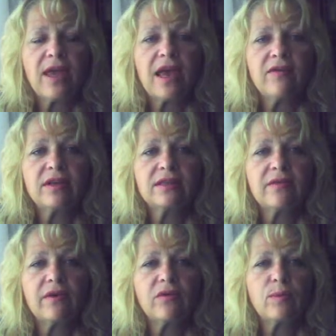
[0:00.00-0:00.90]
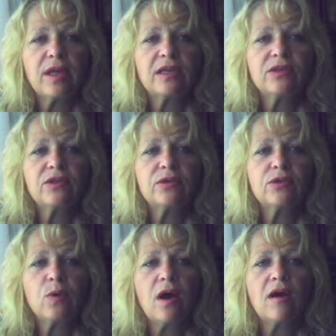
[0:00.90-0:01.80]
The heaviest I've ever been is
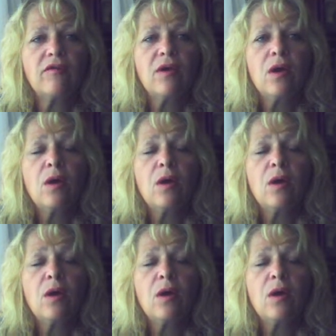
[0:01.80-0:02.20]
212.